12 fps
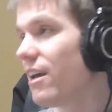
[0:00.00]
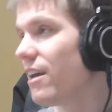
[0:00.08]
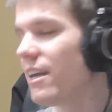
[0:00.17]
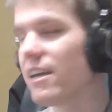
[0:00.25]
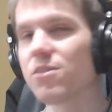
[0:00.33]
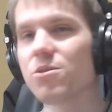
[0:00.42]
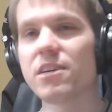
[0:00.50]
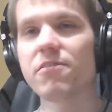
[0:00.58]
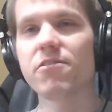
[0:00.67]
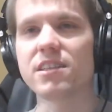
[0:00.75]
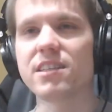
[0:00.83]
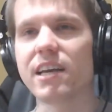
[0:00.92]
including
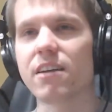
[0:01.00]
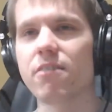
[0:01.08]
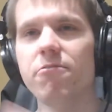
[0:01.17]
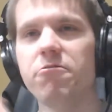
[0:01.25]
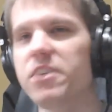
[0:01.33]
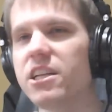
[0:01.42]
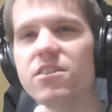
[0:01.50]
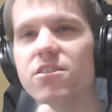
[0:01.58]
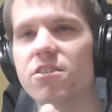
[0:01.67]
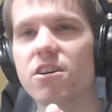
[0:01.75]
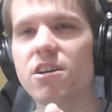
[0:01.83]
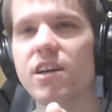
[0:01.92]
things like
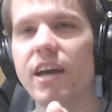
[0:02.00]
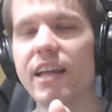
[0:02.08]
filter,